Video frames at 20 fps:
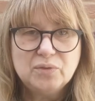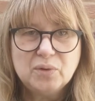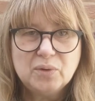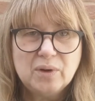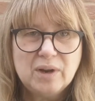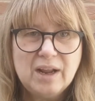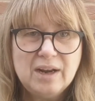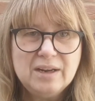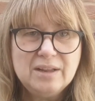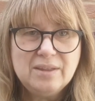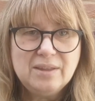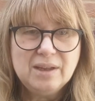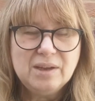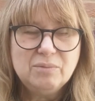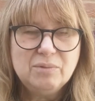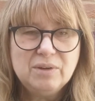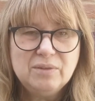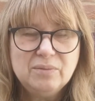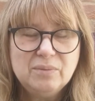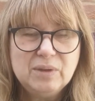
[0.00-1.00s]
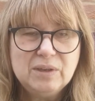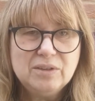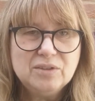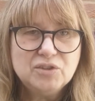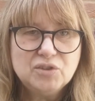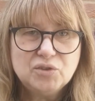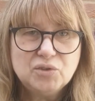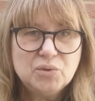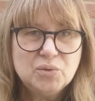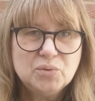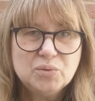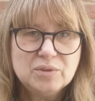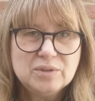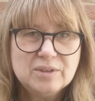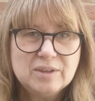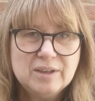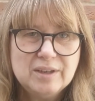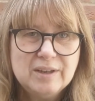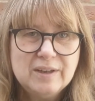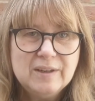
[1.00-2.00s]
for anything in
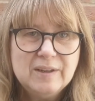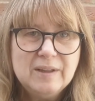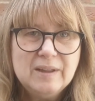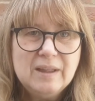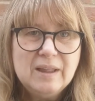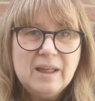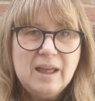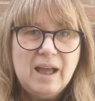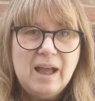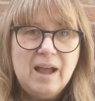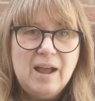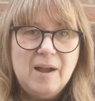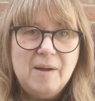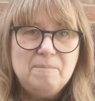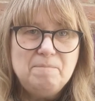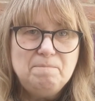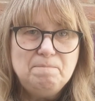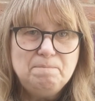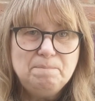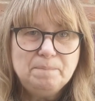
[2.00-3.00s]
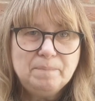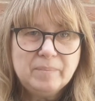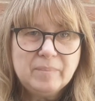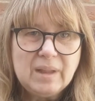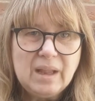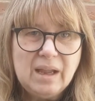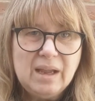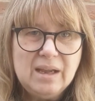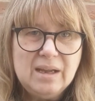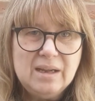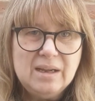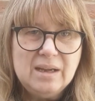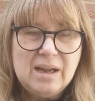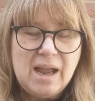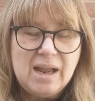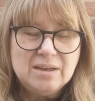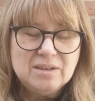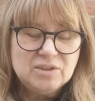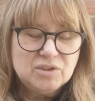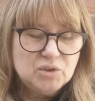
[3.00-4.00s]
stews and
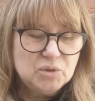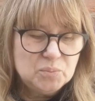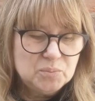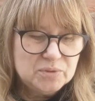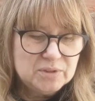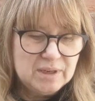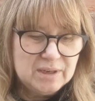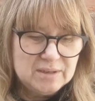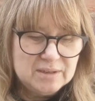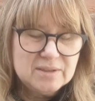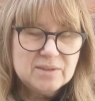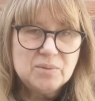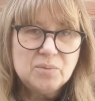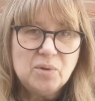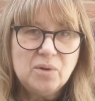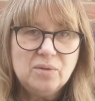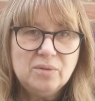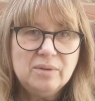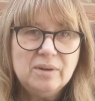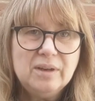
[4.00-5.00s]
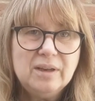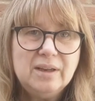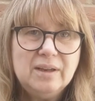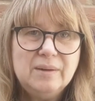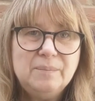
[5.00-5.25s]
soups and so on.